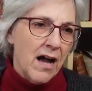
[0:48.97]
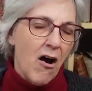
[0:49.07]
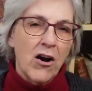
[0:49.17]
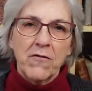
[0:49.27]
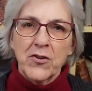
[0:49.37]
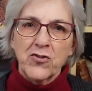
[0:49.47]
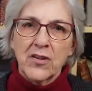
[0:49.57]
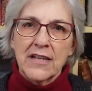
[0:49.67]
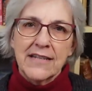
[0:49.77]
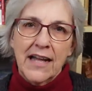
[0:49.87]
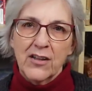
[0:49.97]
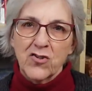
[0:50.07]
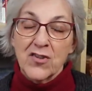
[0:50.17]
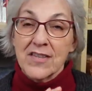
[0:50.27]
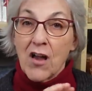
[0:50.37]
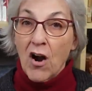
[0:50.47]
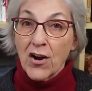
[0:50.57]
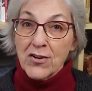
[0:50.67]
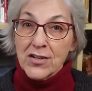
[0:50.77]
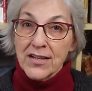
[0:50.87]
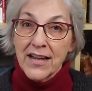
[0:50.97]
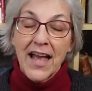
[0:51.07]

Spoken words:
artificial intelligence art